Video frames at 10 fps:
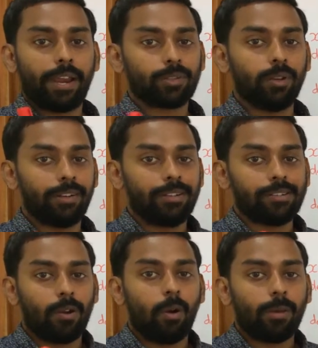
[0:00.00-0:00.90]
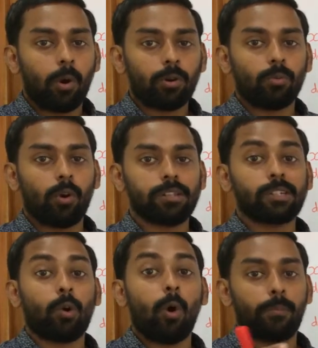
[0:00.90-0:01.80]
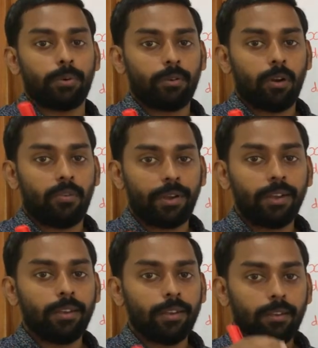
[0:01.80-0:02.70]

Actually it's all about what scope of a